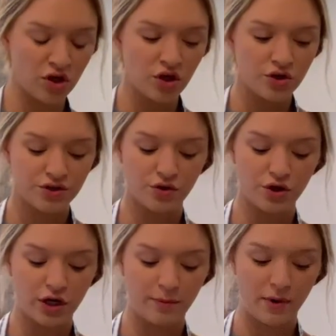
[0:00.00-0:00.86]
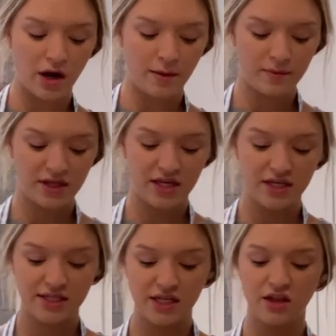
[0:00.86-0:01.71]
So you're gonna pop
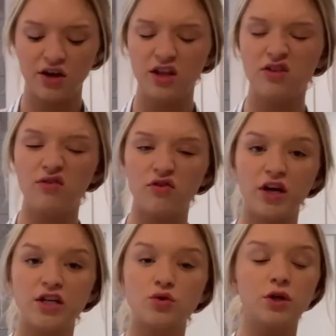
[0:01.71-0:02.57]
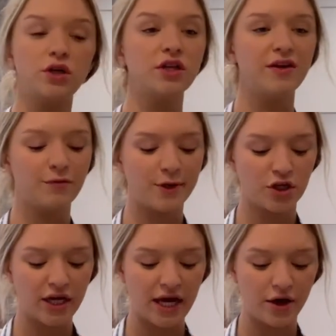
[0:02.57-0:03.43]
these either in the fridge or you could leave them on
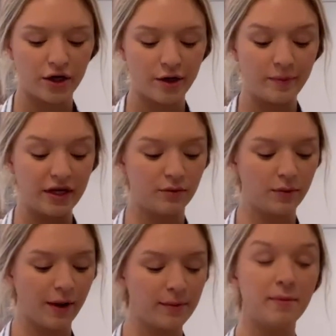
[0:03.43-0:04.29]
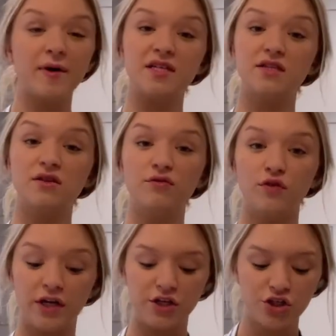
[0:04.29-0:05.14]
your counter, but it would probably be best in the
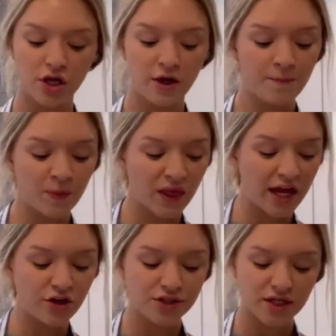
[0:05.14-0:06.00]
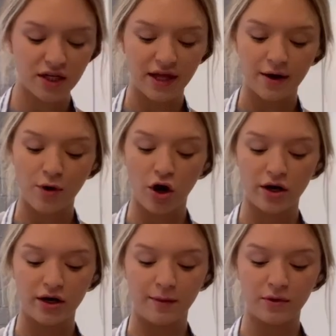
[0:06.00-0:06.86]
fridge. And you're just gonna let them
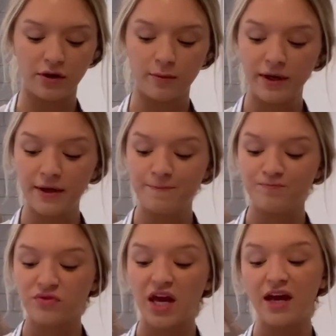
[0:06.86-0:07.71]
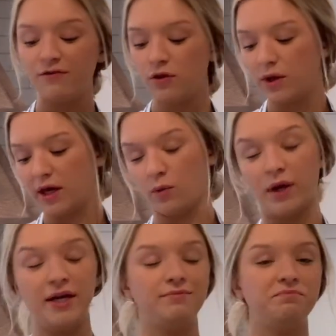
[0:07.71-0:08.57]
harden up a little bit. If you can't
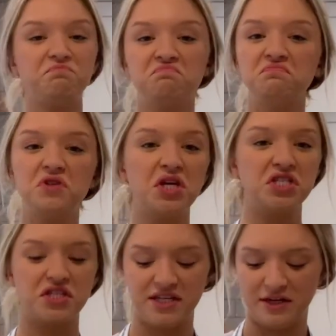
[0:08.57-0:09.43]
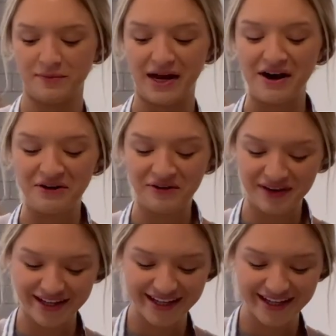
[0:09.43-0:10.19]
wait, you can just eat them now.